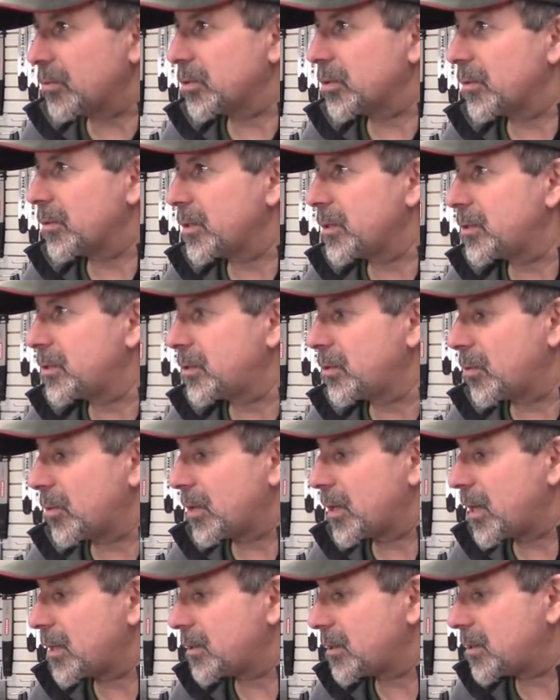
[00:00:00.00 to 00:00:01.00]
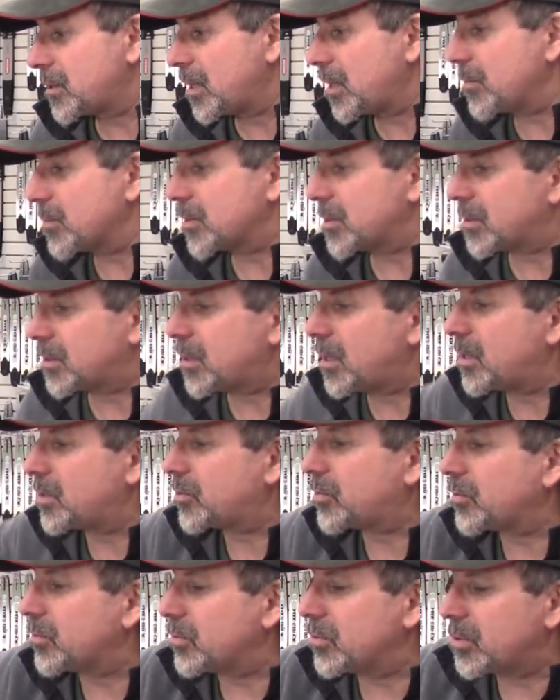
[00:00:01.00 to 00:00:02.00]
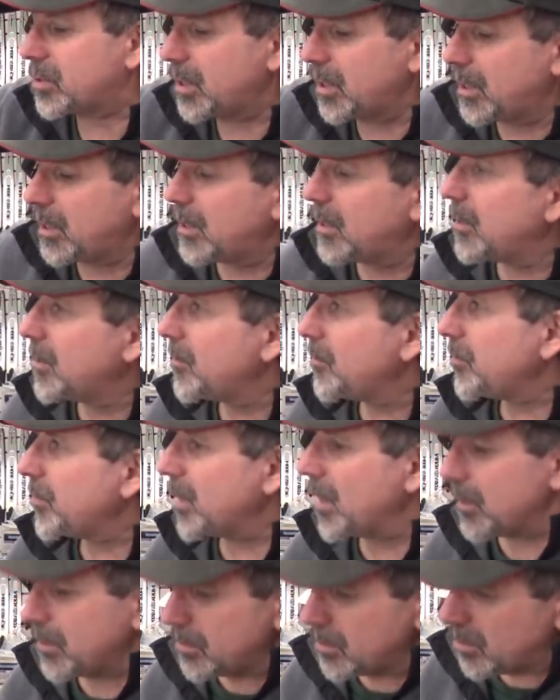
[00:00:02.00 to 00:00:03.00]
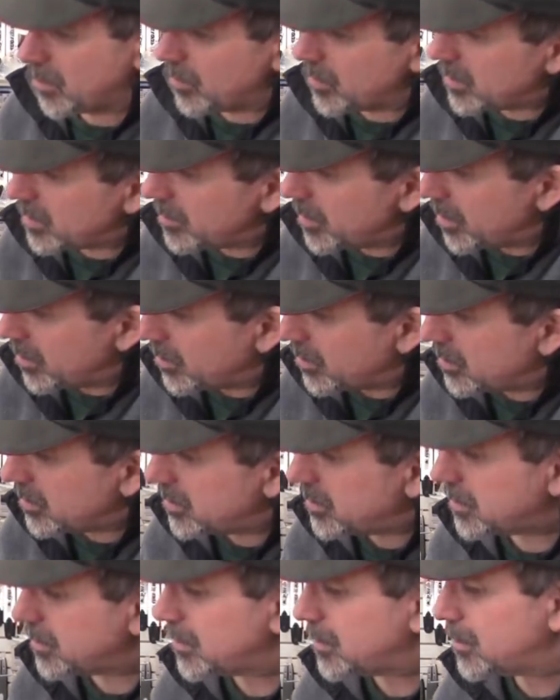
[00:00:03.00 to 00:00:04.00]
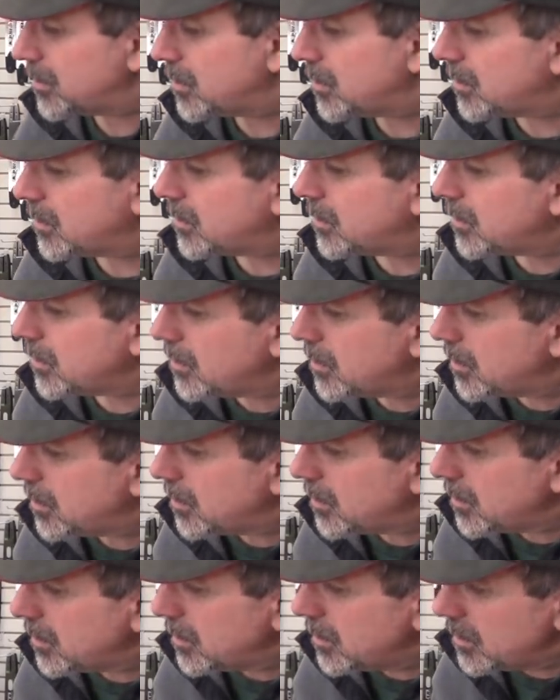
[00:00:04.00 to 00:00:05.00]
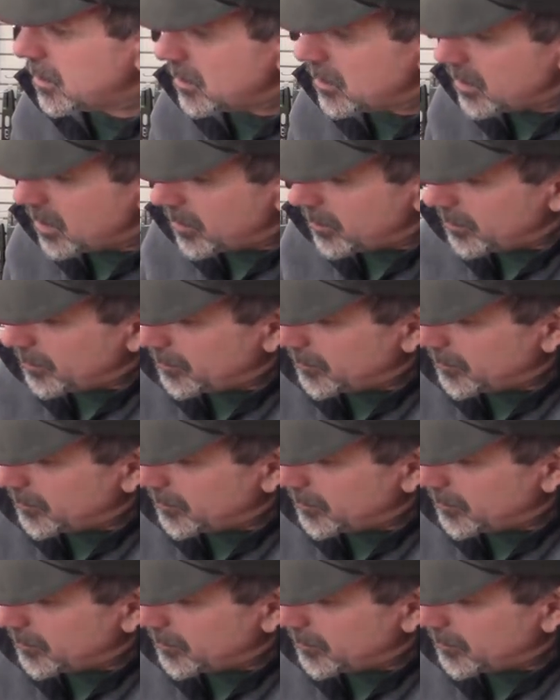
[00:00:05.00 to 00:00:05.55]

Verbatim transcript: So these two are not the same as the side screws. Oh, no kidding. Yeah, these go into metal. Oh, you can see it from the back. Yep.